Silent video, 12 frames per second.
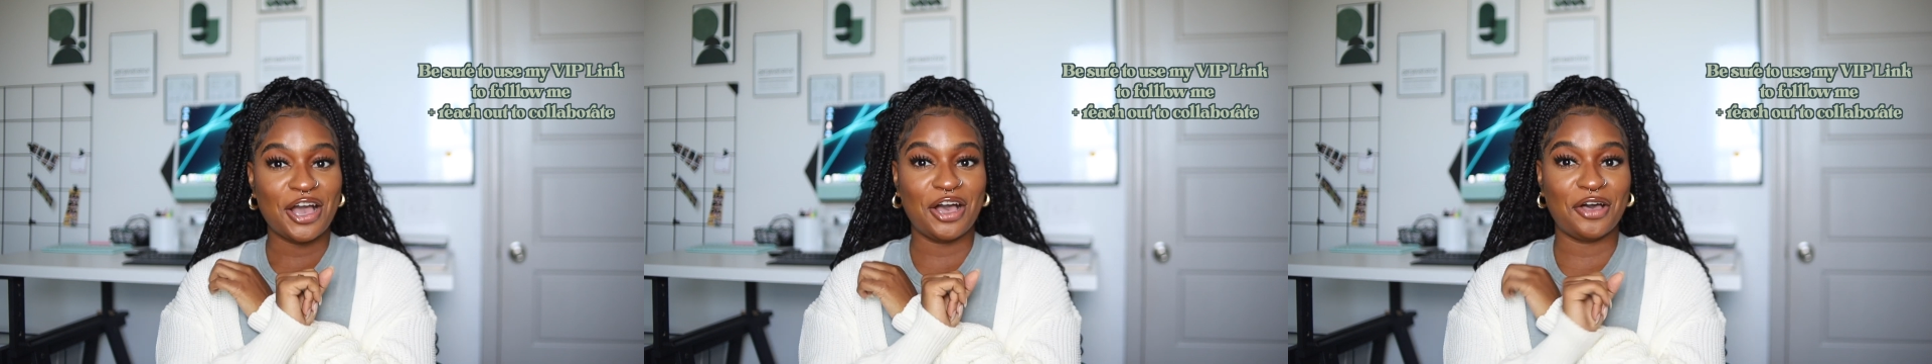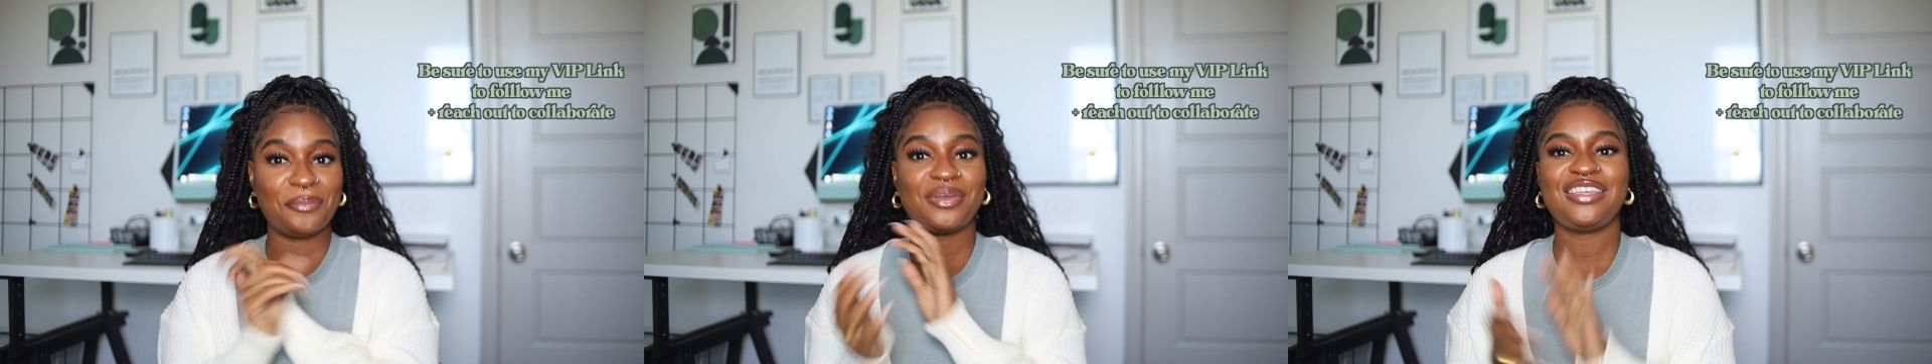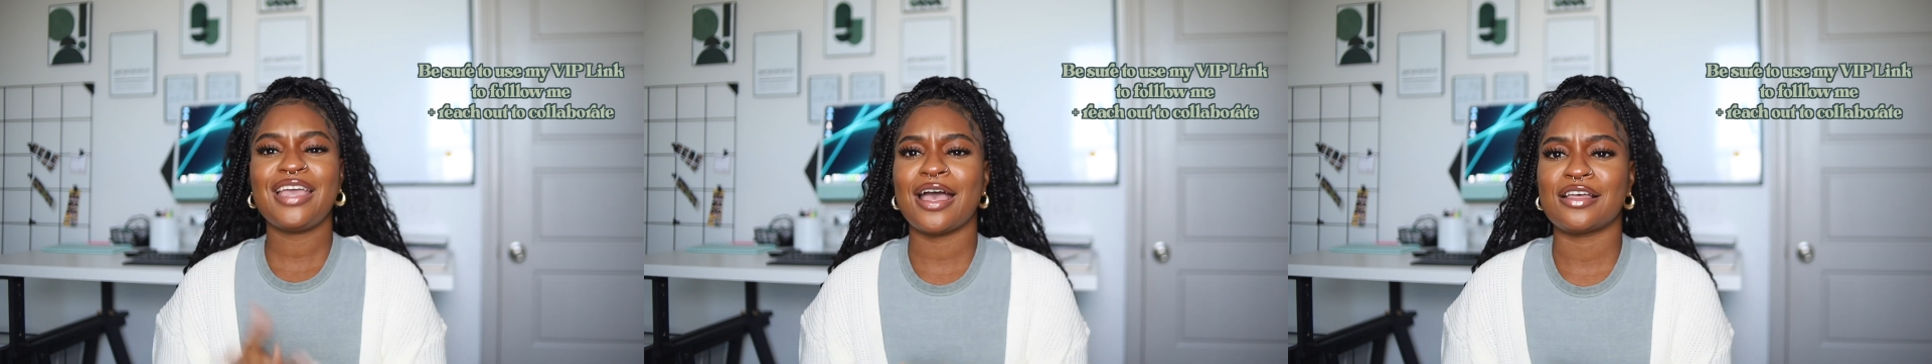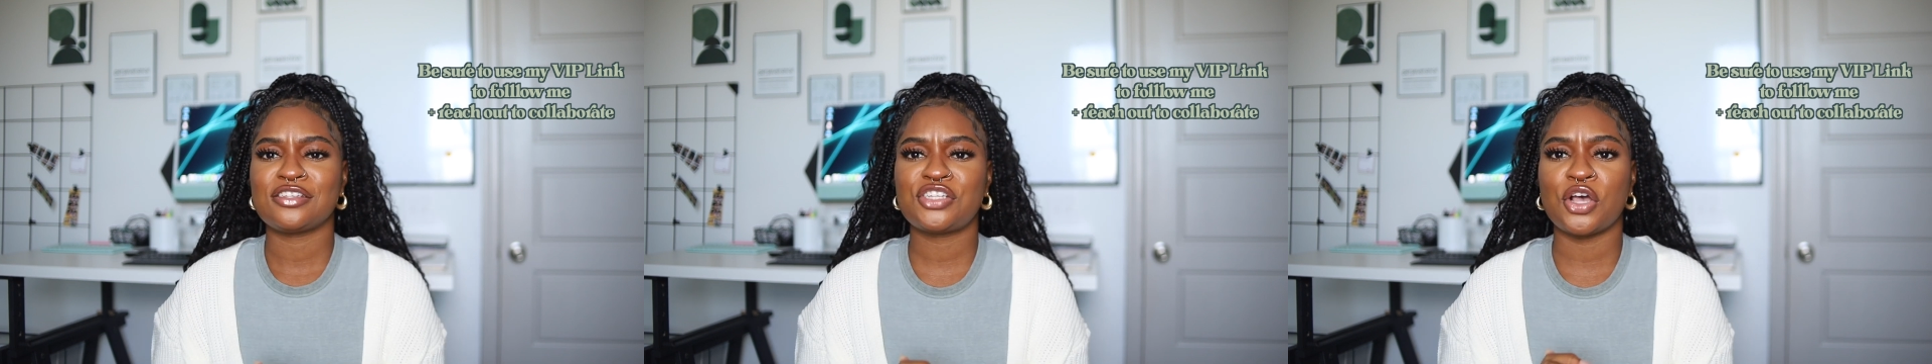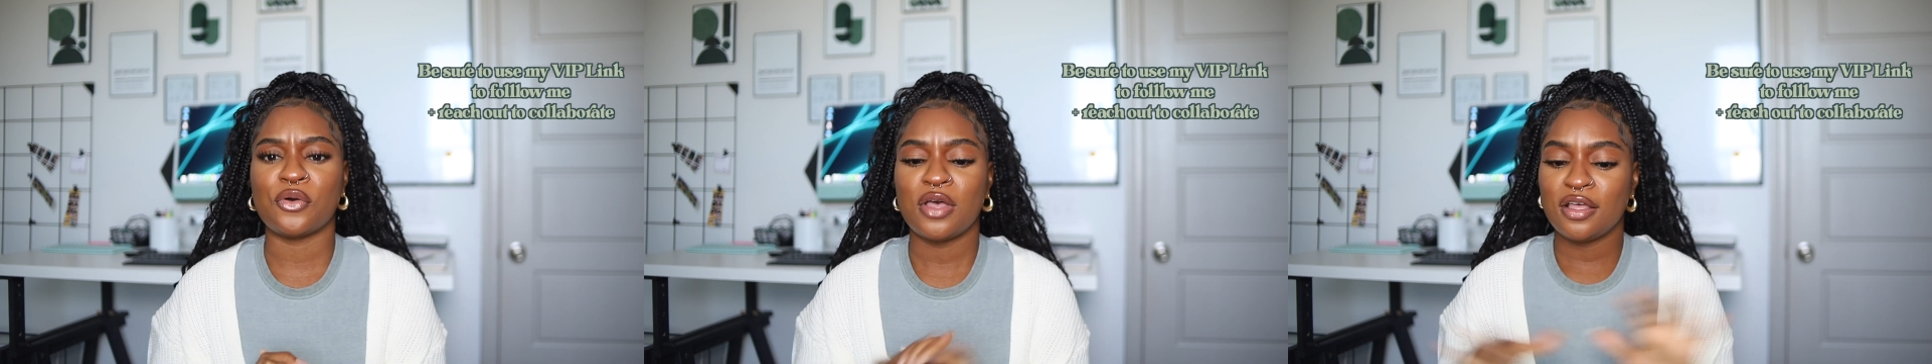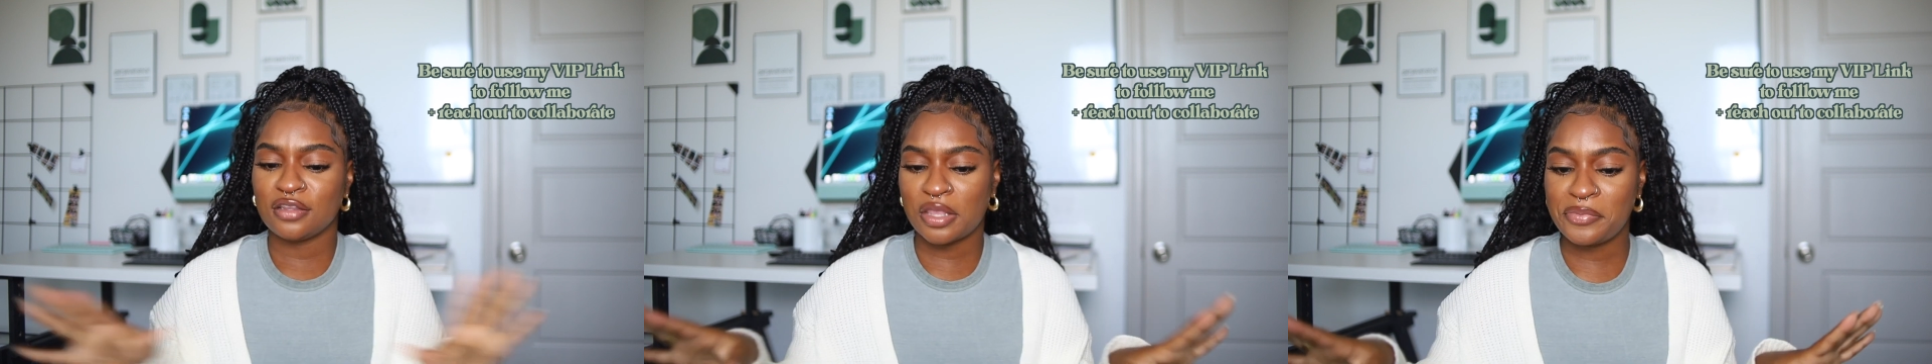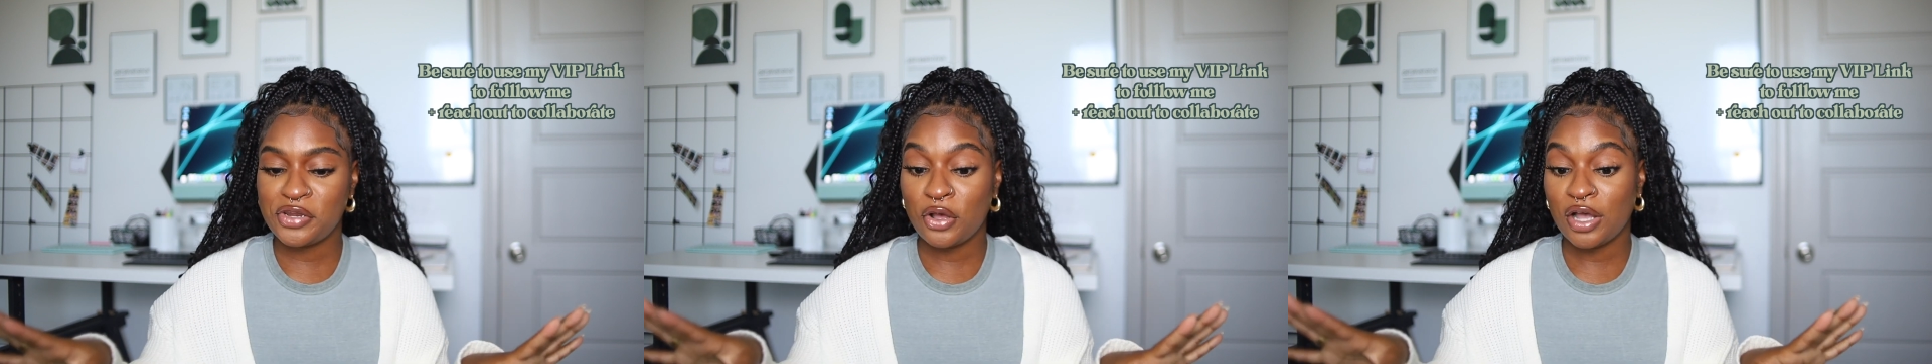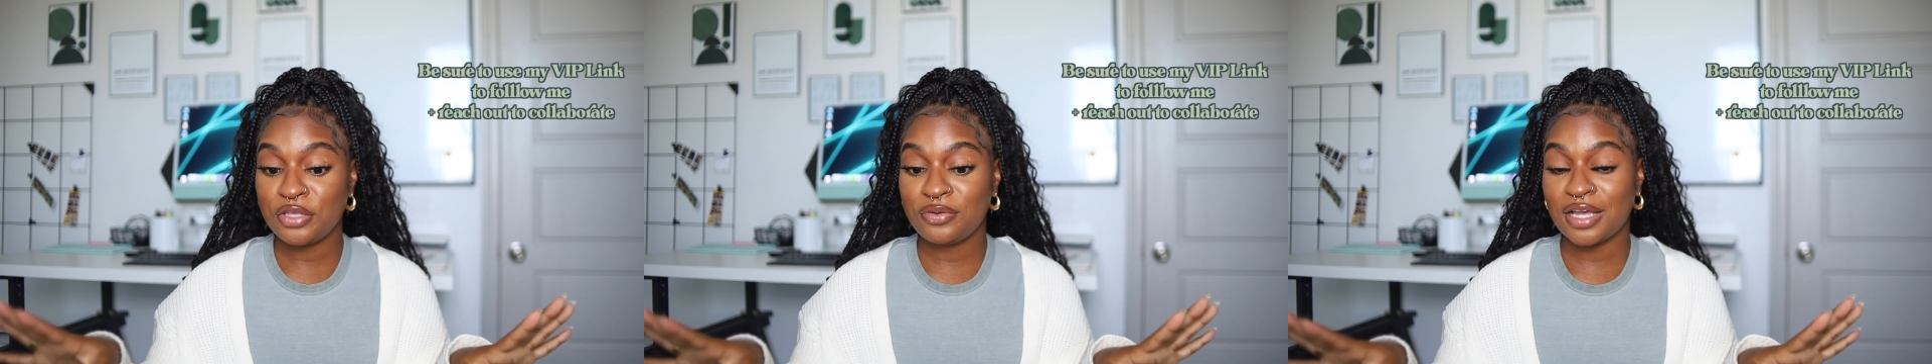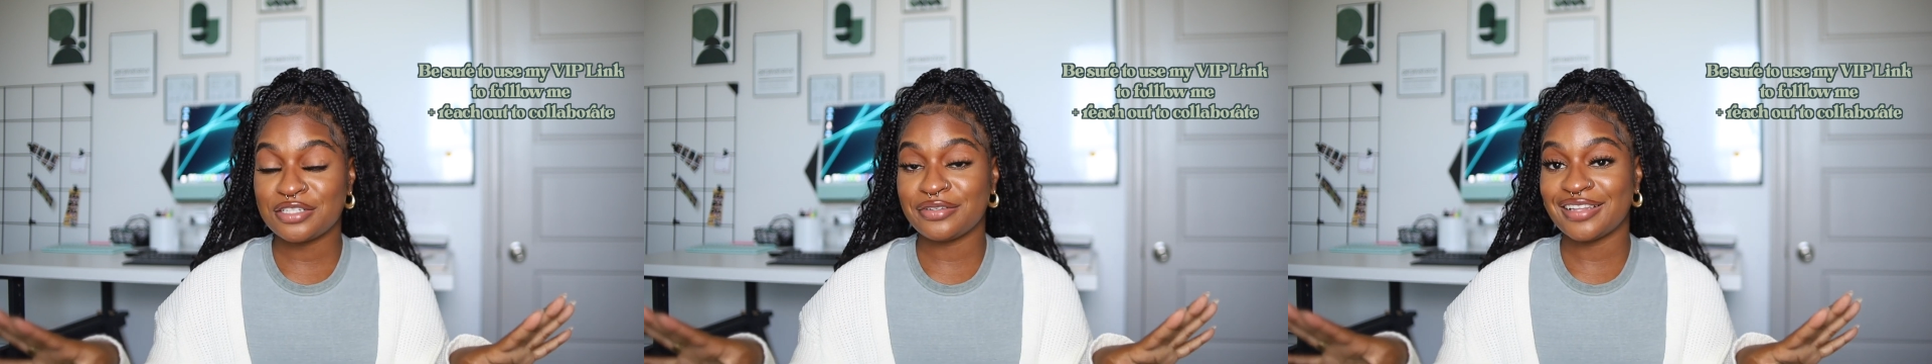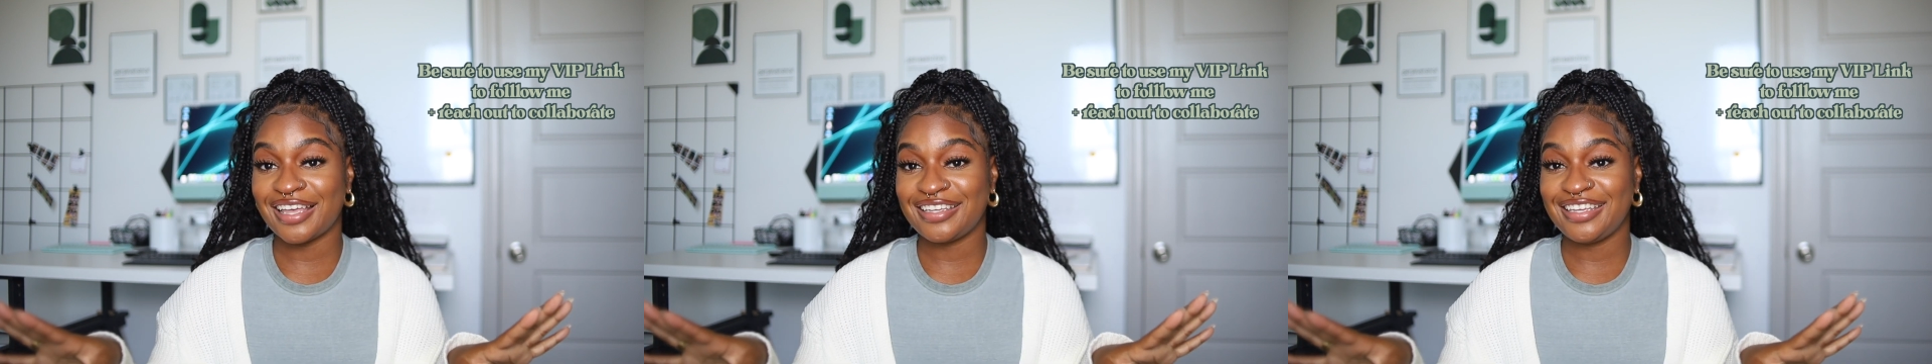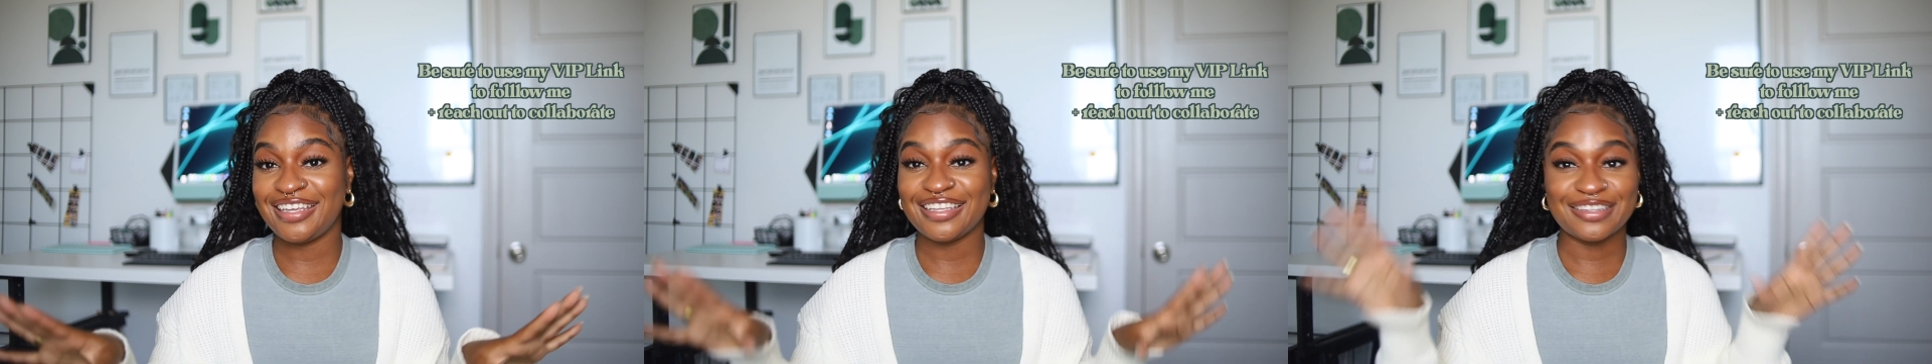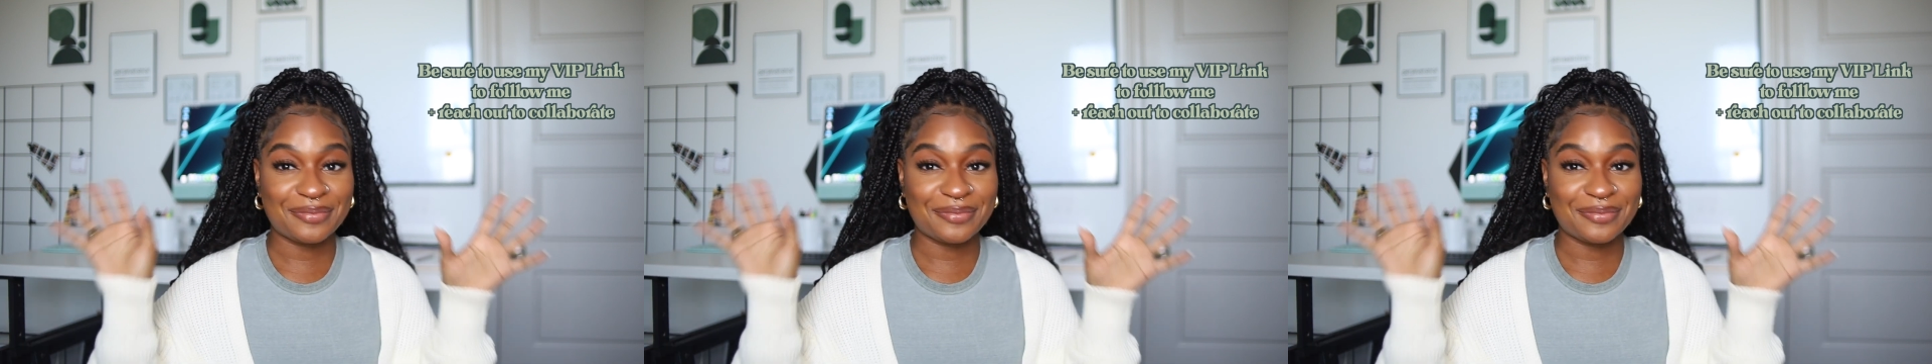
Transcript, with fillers: Um, but yeah, so let me know how you guys are liking it.